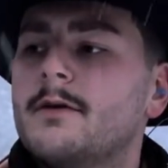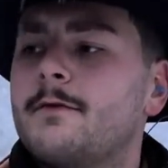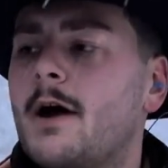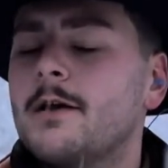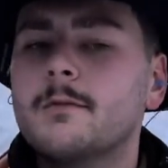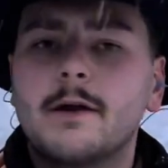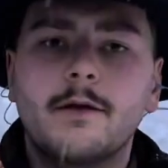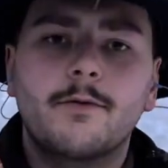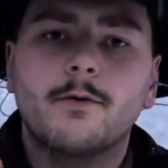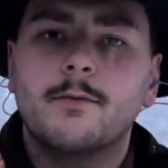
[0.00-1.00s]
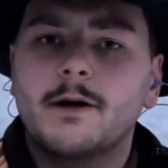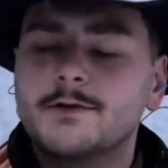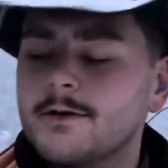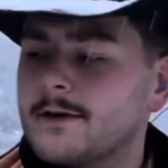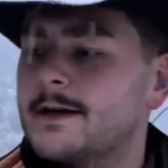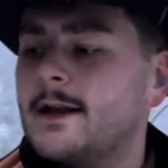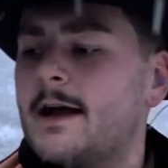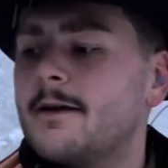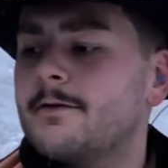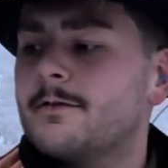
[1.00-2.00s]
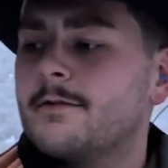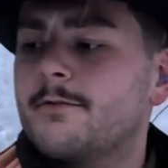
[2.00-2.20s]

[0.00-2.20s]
follow me through my journey in life,